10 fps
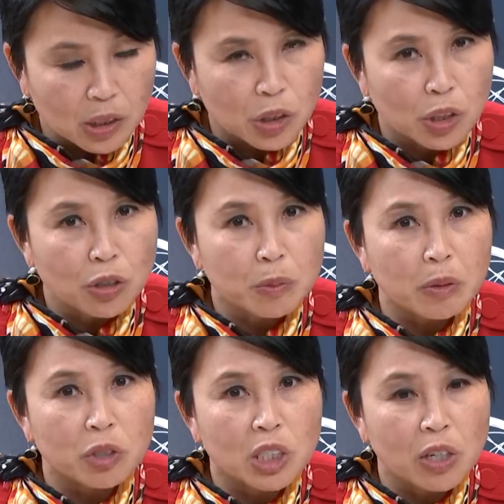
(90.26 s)
in terms
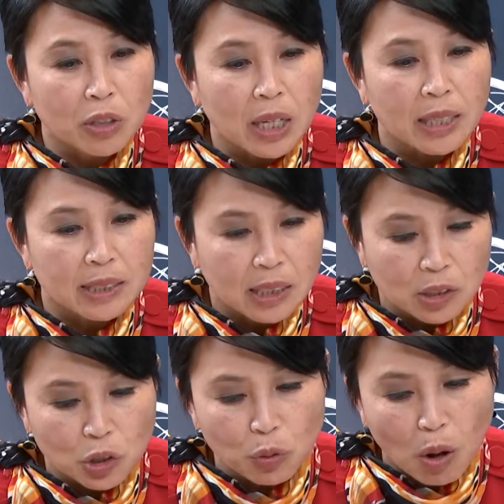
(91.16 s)
of sharing
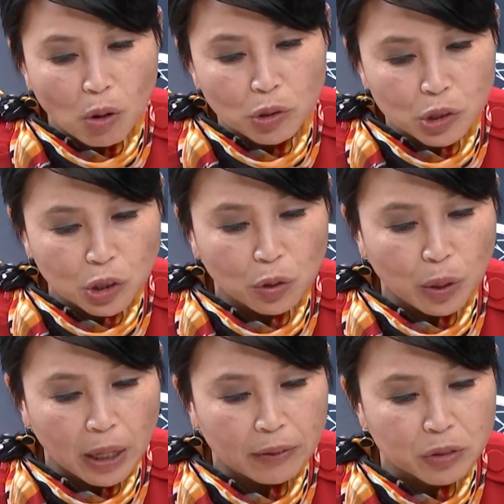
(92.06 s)
ideas, you also
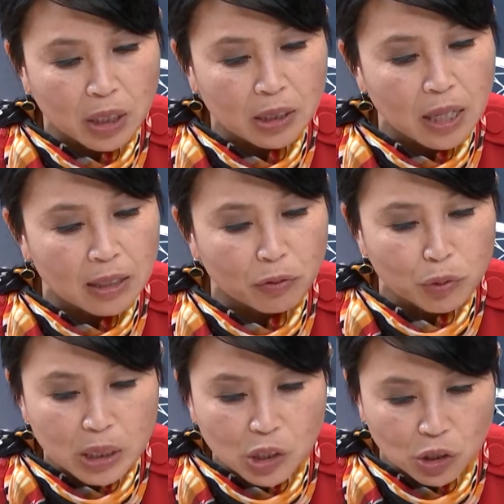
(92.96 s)
have done a lot of
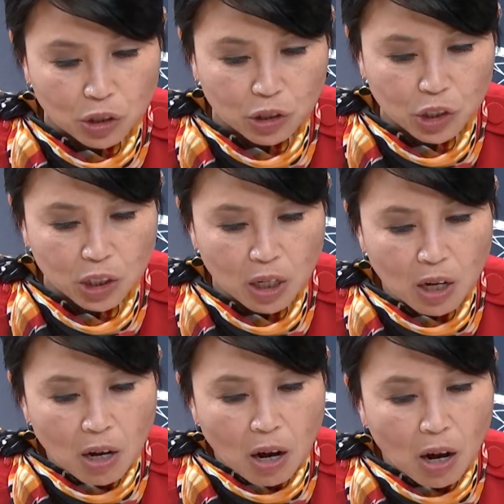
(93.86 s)
research
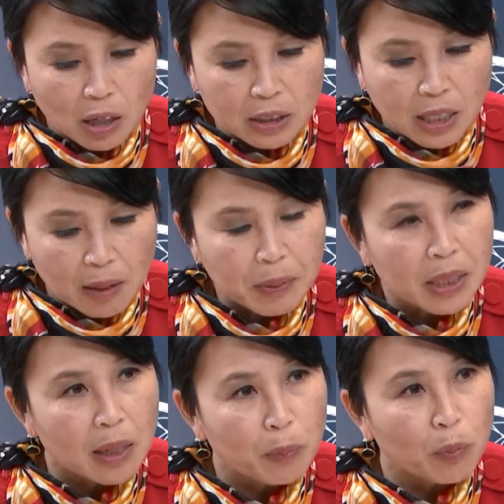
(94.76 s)
on
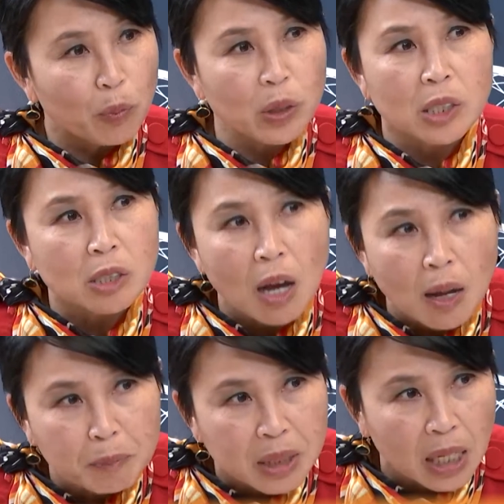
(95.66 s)
coming up with a
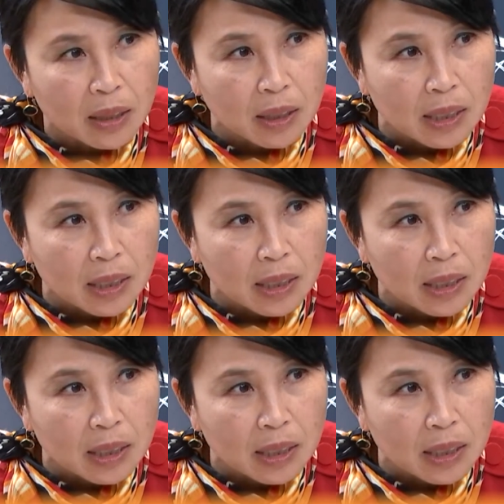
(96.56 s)
top 10